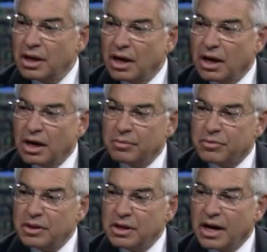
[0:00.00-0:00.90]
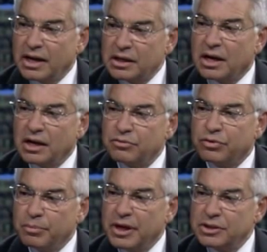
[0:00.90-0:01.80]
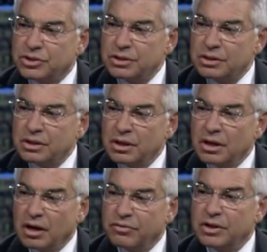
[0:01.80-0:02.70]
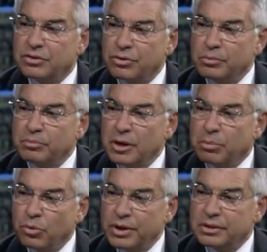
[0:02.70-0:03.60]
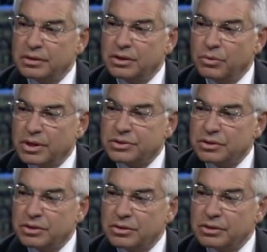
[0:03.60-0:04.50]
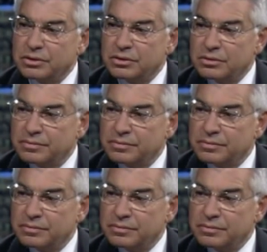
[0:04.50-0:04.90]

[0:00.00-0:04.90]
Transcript: uh, the non-confirmation of interim appointed U S attorneys.